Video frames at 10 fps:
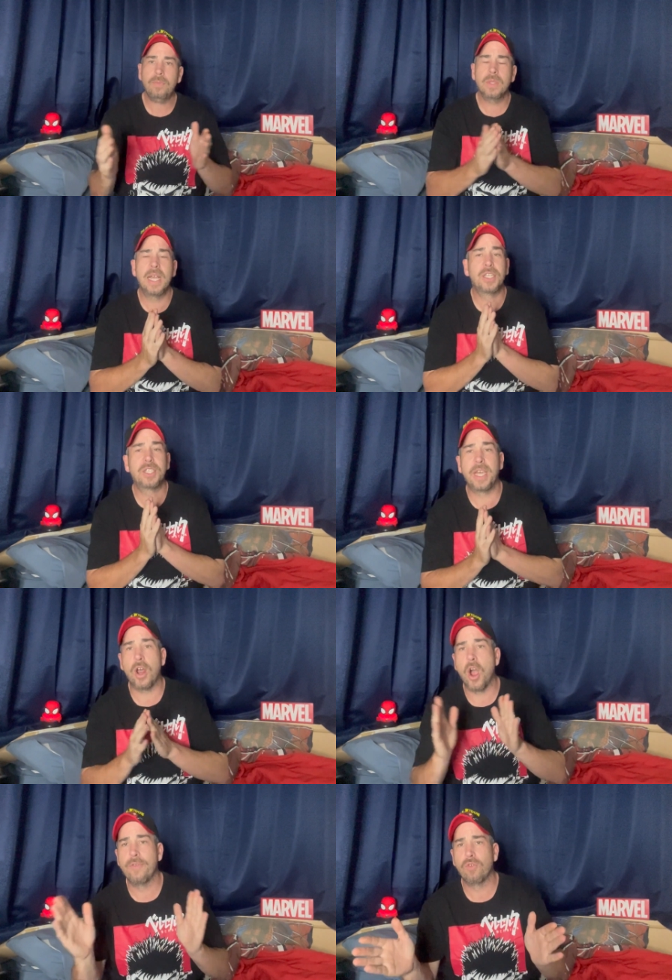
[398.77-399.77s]
And as I said,
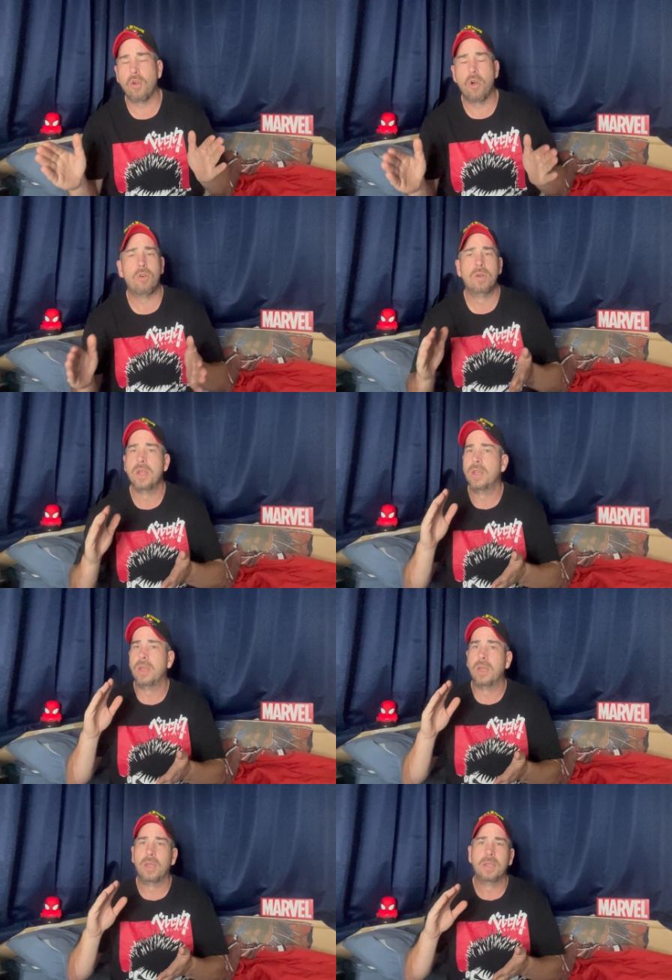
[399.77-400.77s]
overall,
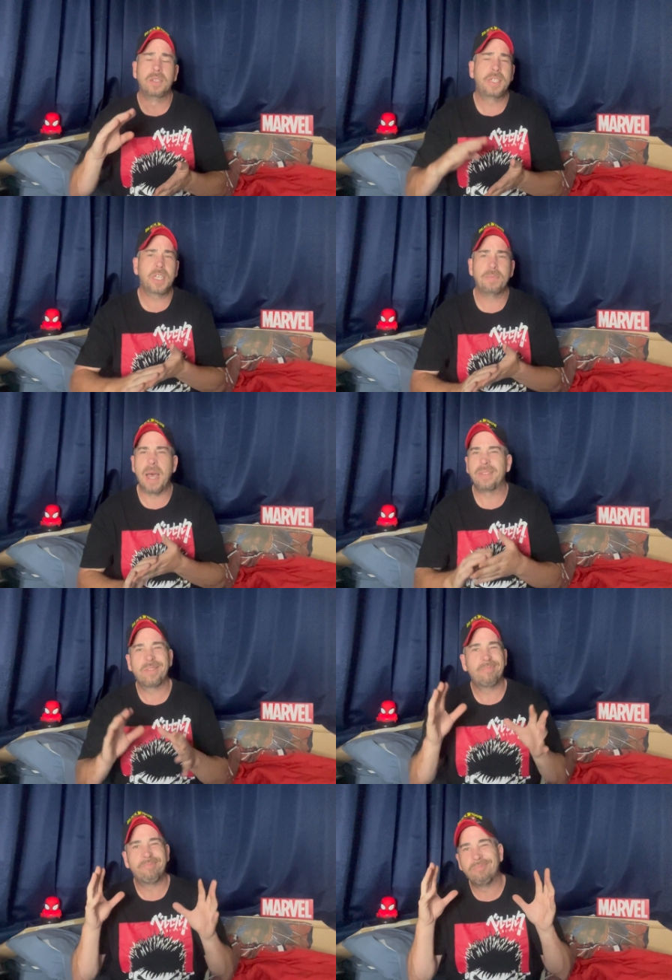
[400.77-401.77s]
6
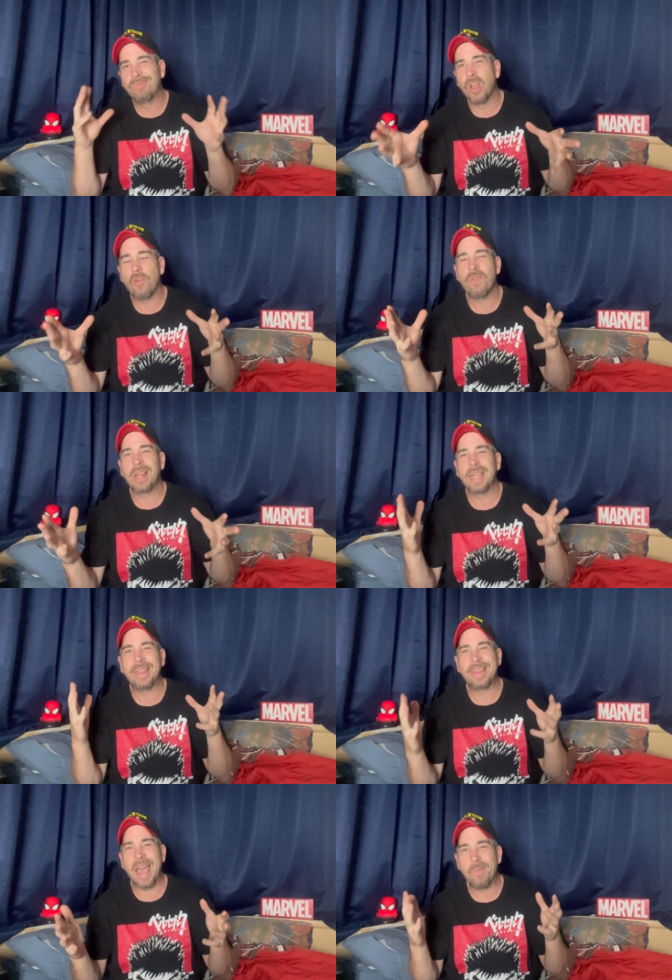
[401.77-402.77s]
months, not really
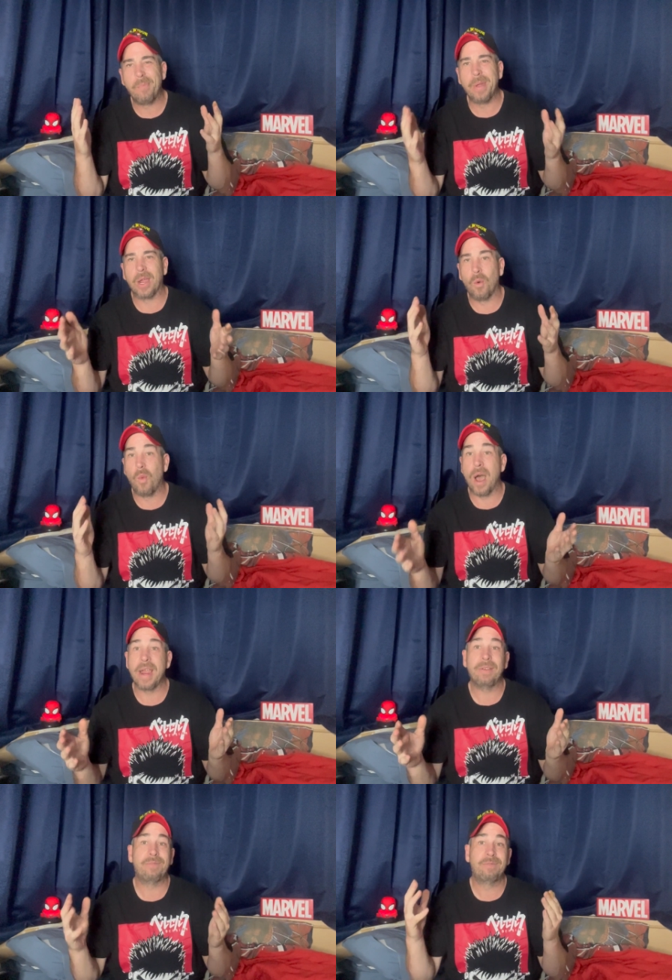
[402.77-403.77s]
that big a
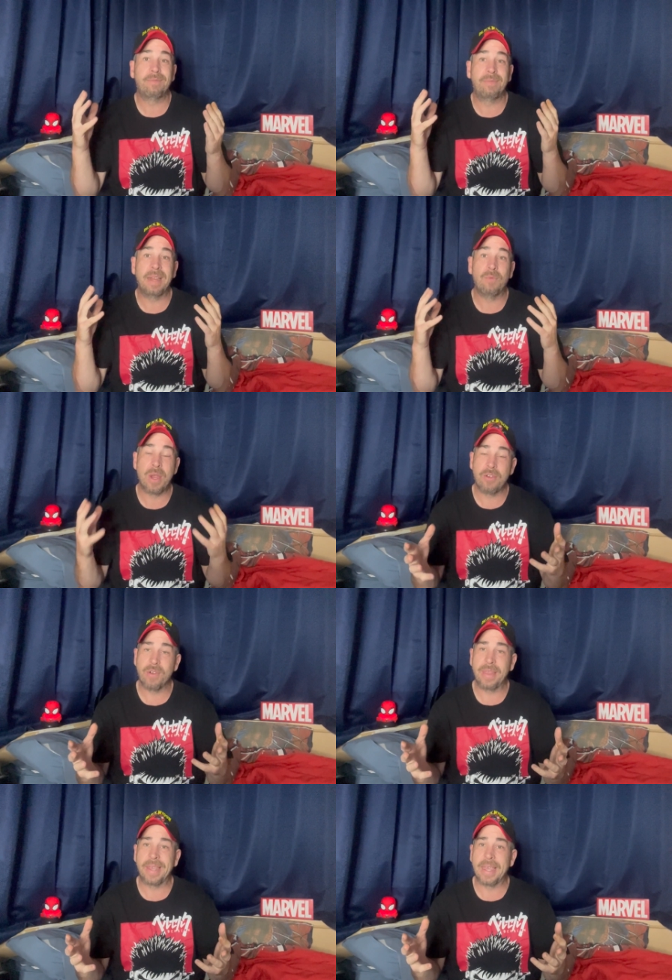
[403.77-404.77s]
wait when you're
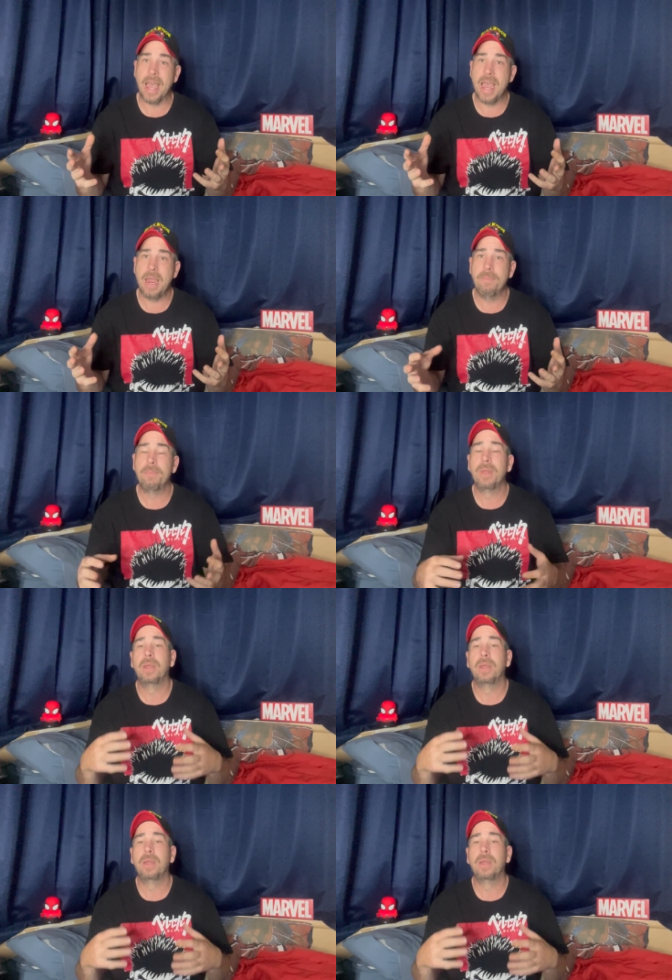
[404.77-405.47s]
in the game.